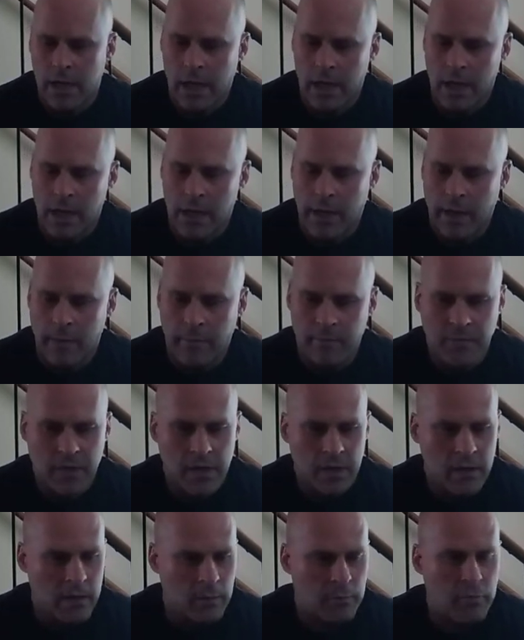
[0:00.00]

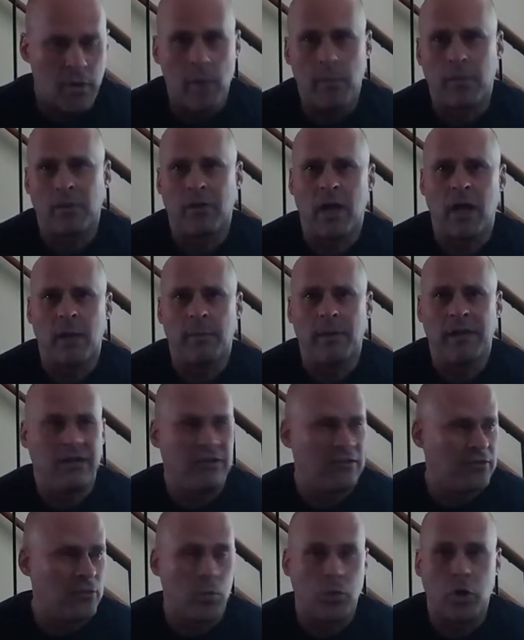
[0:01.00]
The problem with a lot of them, they
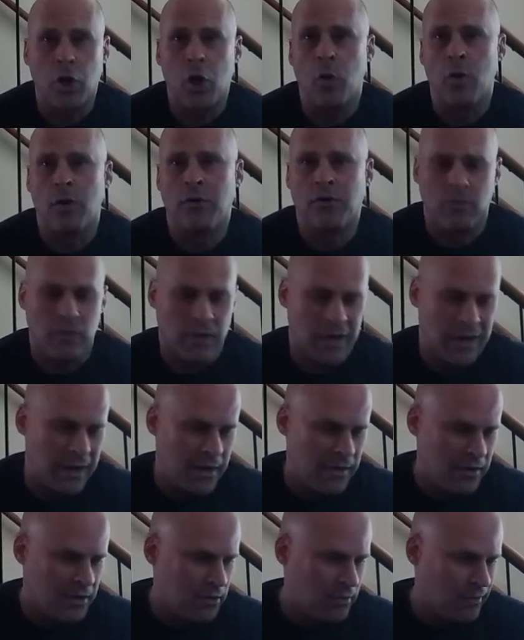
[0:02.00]
just don't go too
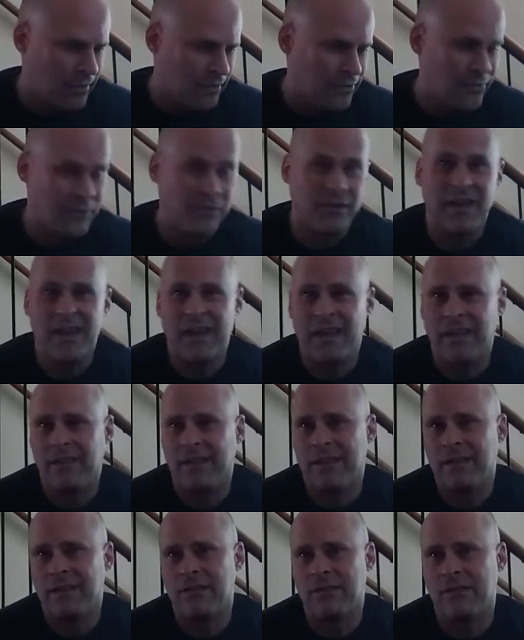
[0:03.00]
high, you know, like 38
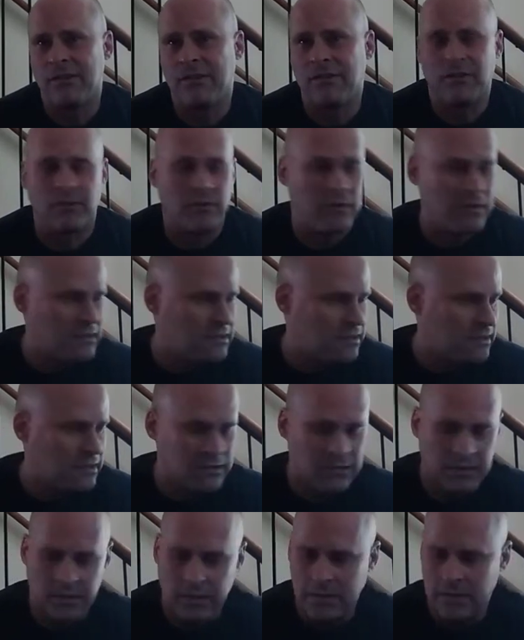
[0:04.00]
inches,
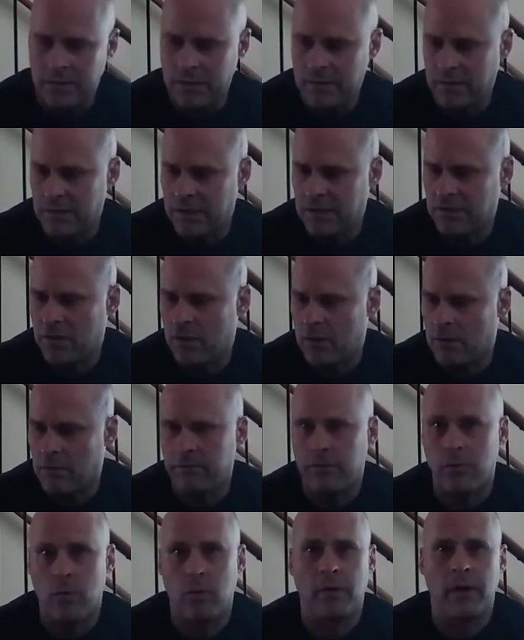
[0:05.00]
36 inches. These go
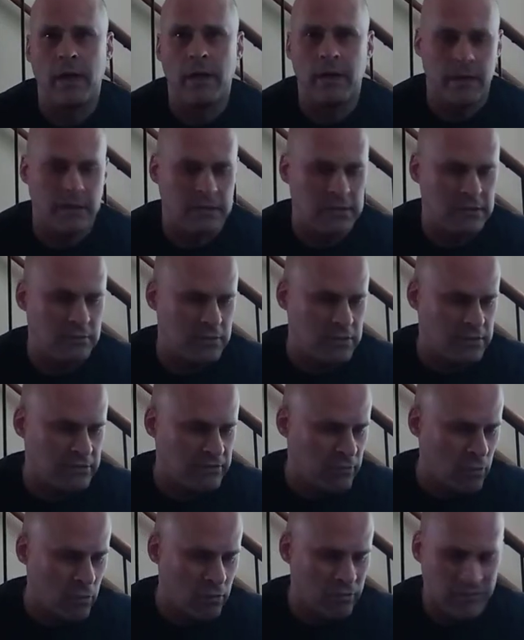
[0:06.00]
to 48 inches, which is
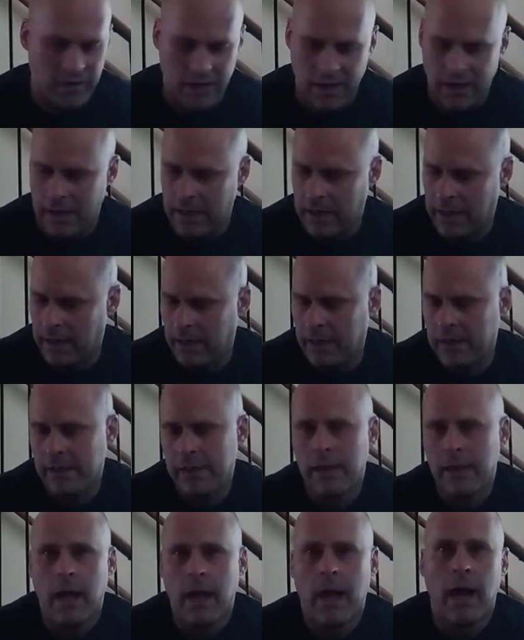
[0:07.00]
4 feet high.
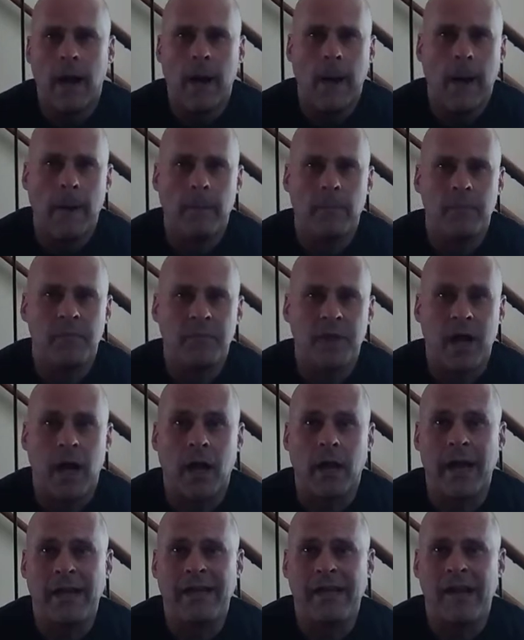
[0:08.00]
I
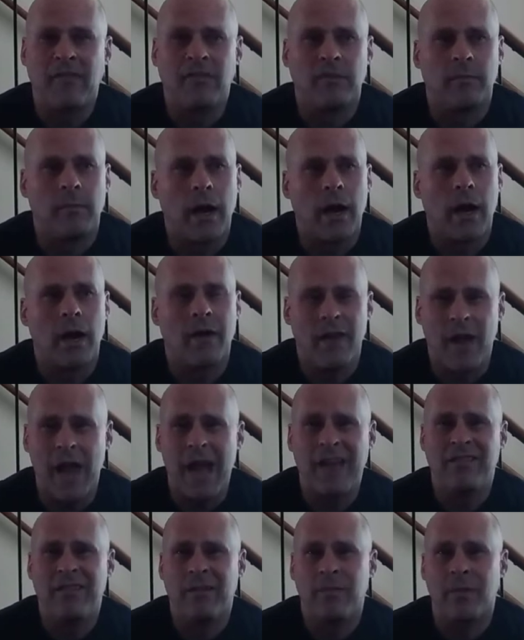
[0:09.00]
like to have some higher. They
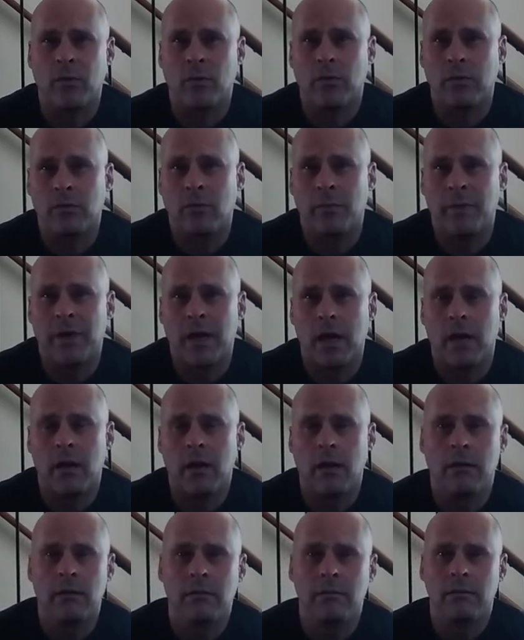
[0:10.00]
had some that were a little bit
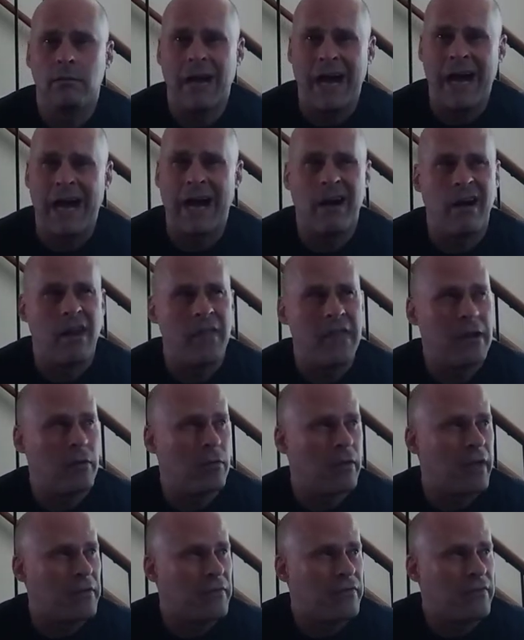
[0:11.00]
higher. I think
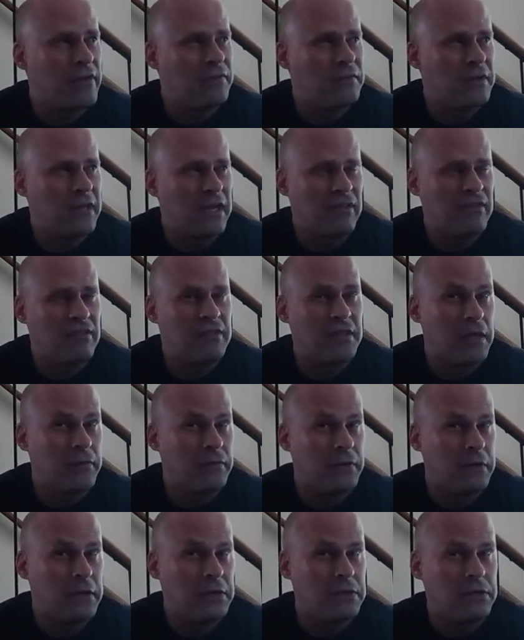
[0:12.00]
they're like
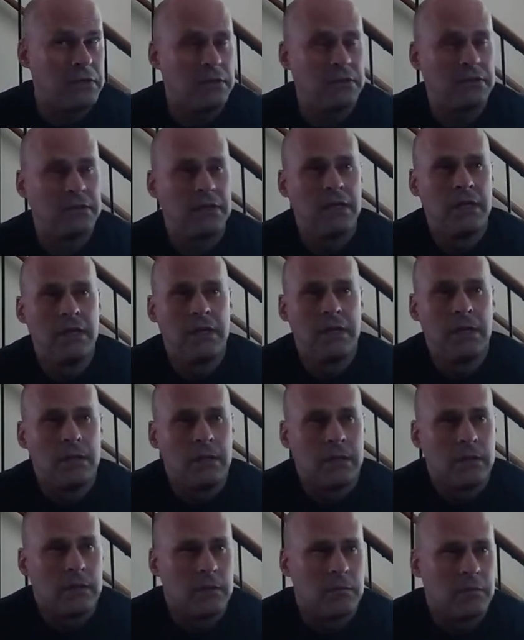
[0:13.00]
57 inches,
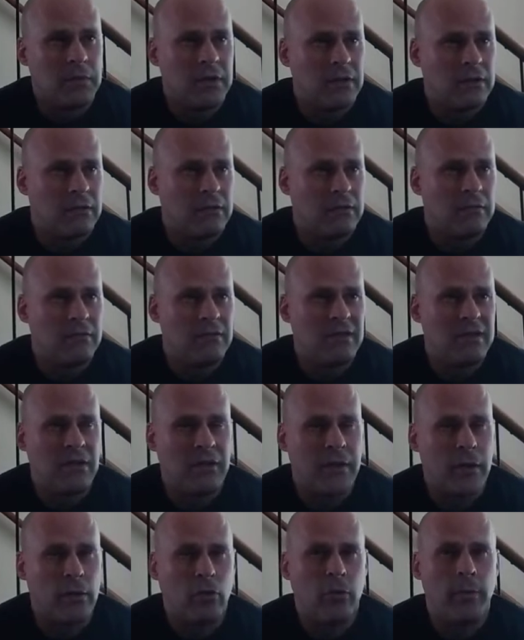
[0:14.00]
but you
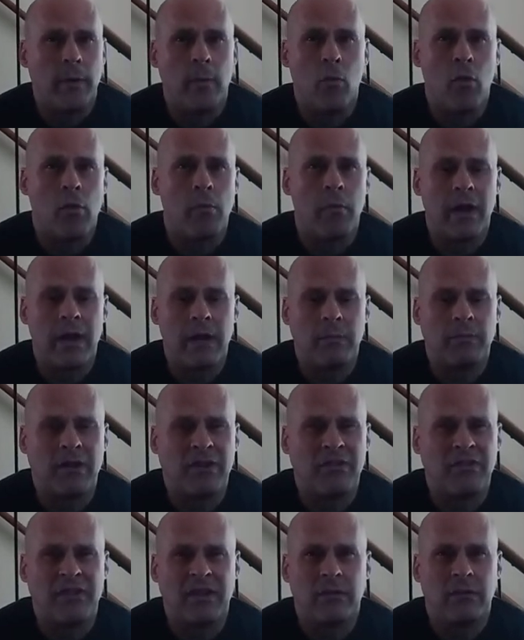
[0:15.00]
know, they were a little bit more money.
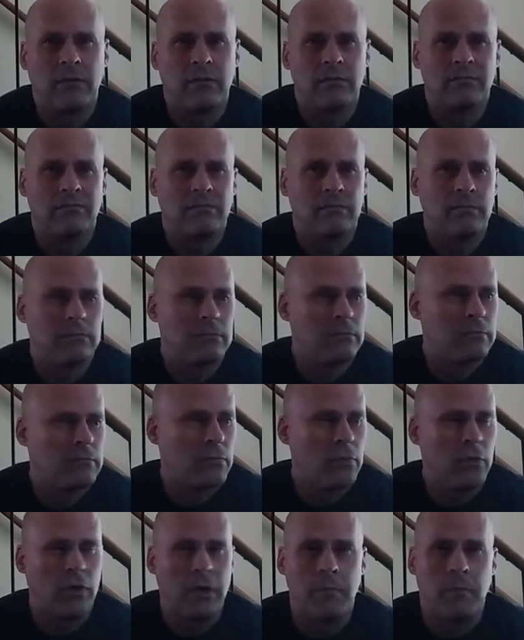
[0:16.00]
Plus they were
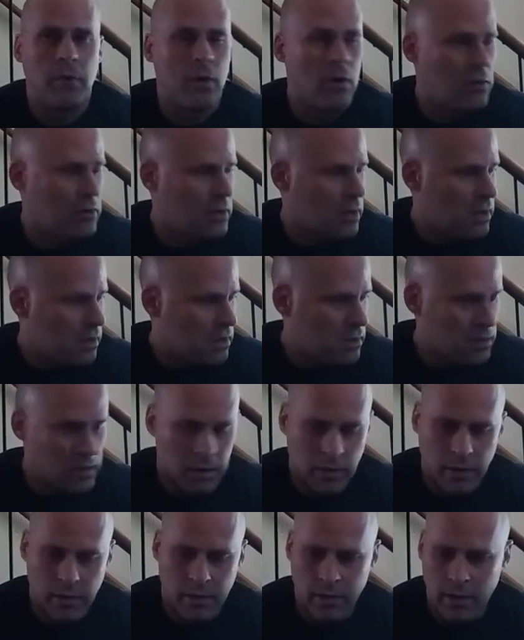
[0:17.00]
really bulky,
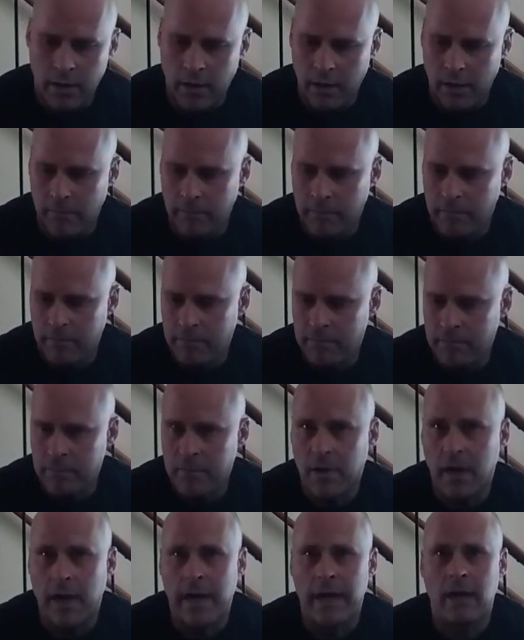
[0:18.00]
and
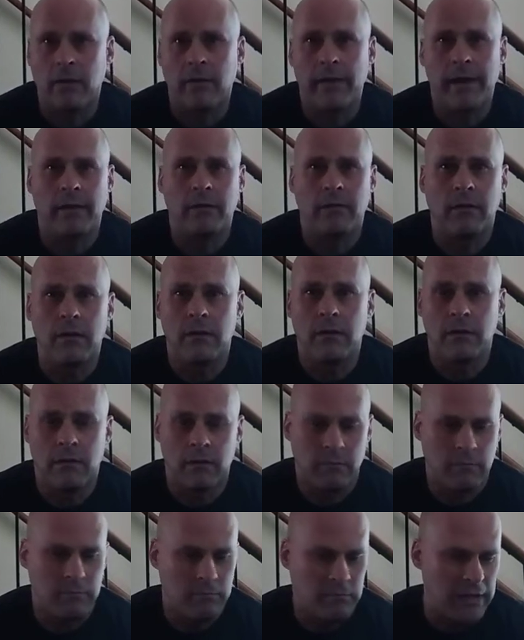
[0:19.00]
I didn't like
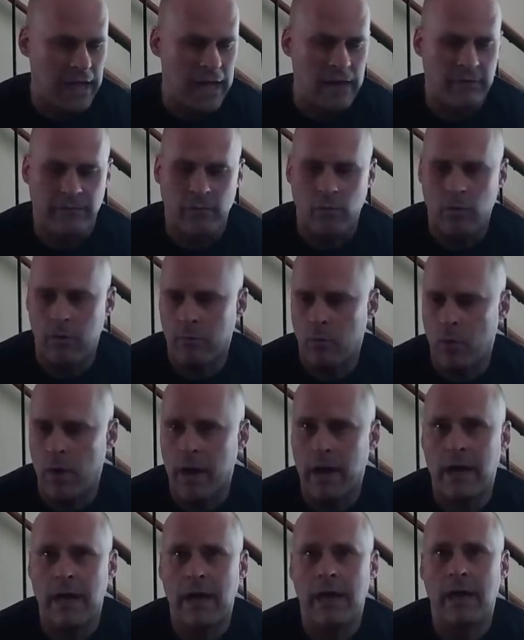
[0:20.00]
the platform
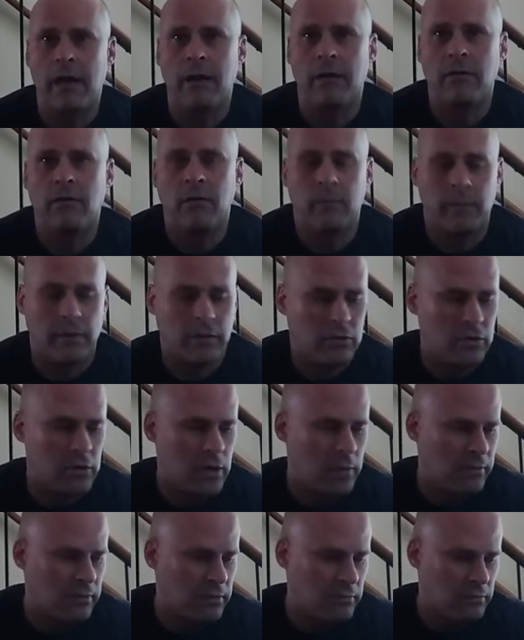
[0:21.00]
way. It kind of took
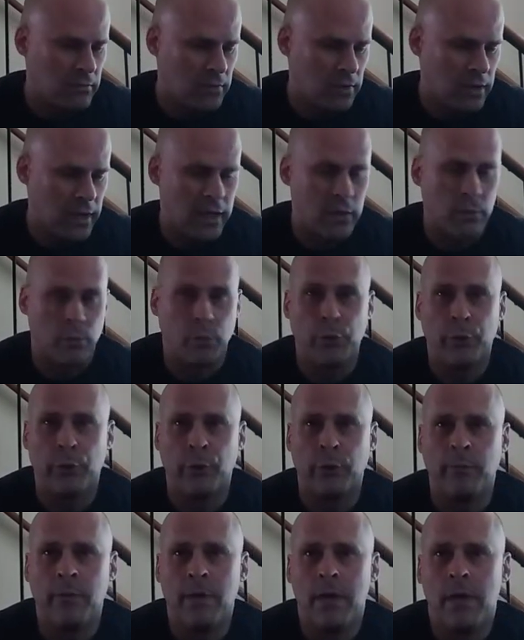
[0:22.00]
up a lot of
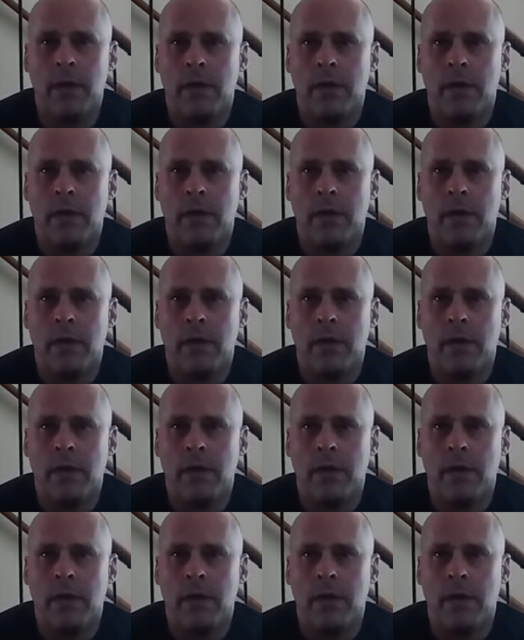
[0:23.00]
room,